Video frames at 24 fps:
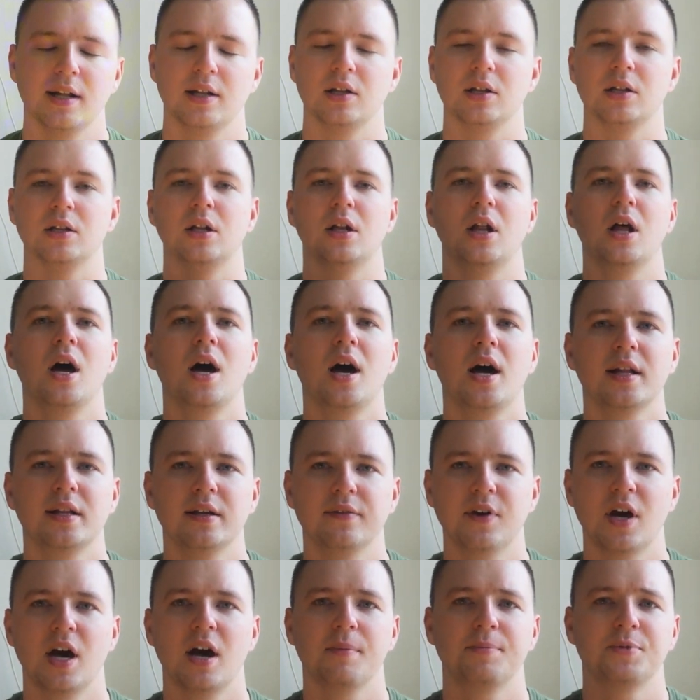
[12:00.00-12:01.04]
lot
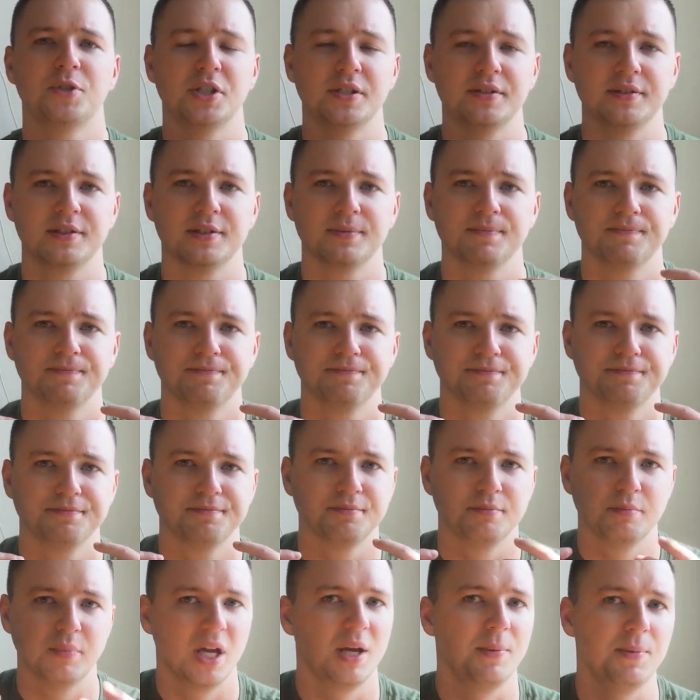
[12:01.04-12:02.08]
of options,
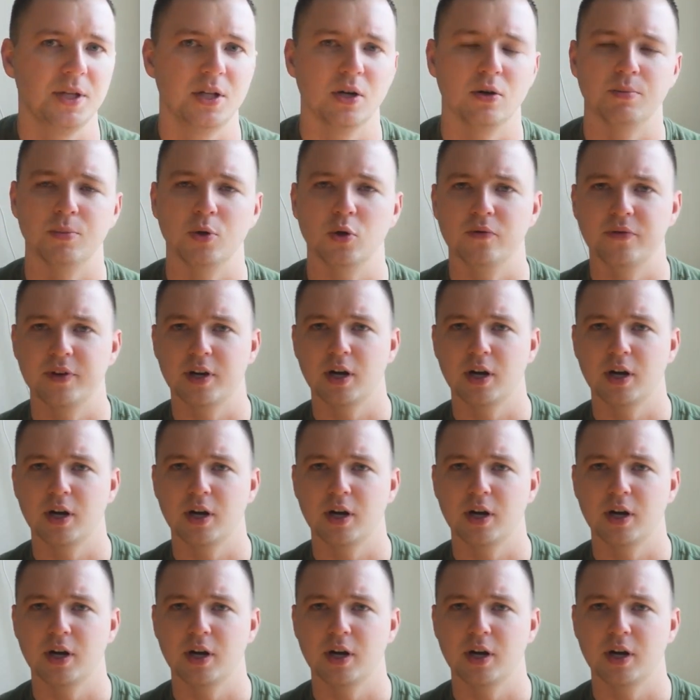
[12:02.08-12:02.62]
maybe don't move